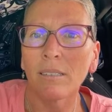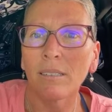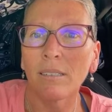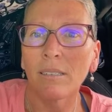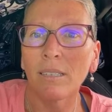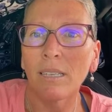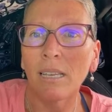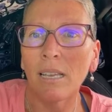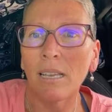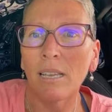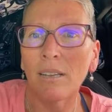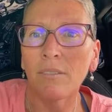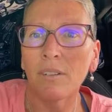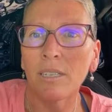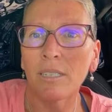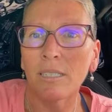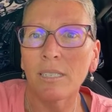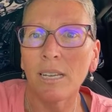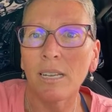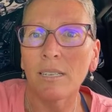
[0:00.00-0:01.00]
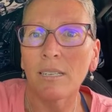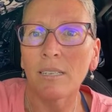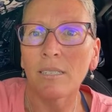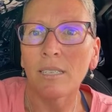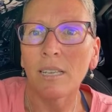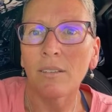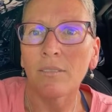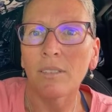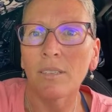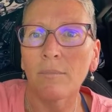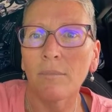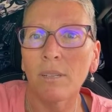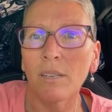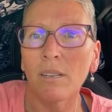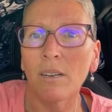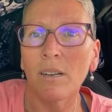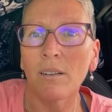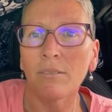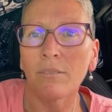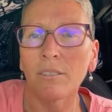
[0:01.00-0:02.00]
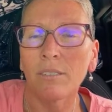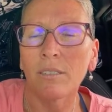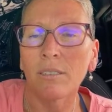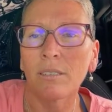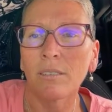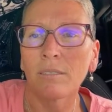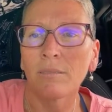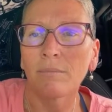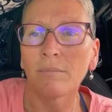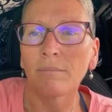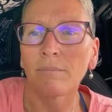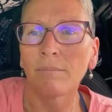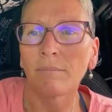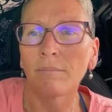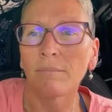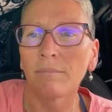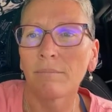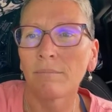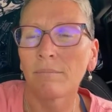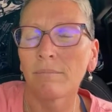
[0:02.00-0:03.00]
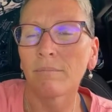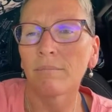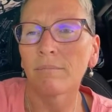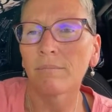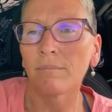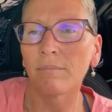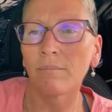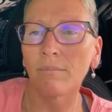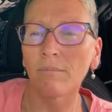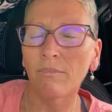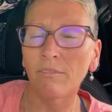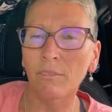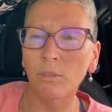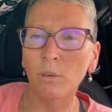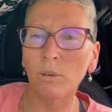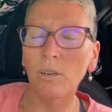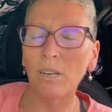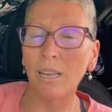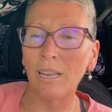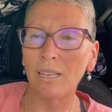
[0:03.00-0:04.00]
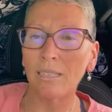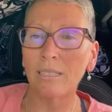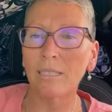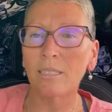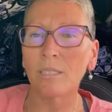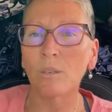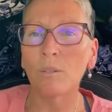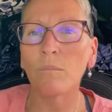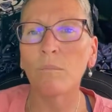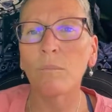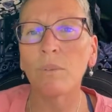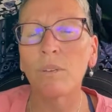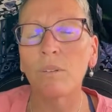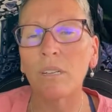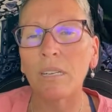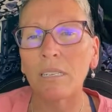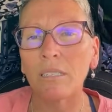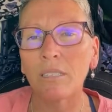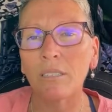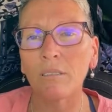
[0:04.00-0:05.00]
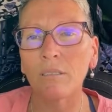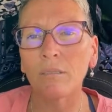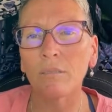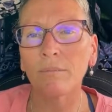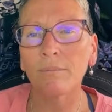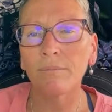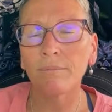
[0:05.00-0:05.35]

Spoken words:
Yeah, every state does have something to offer. Florida has its own beauty too.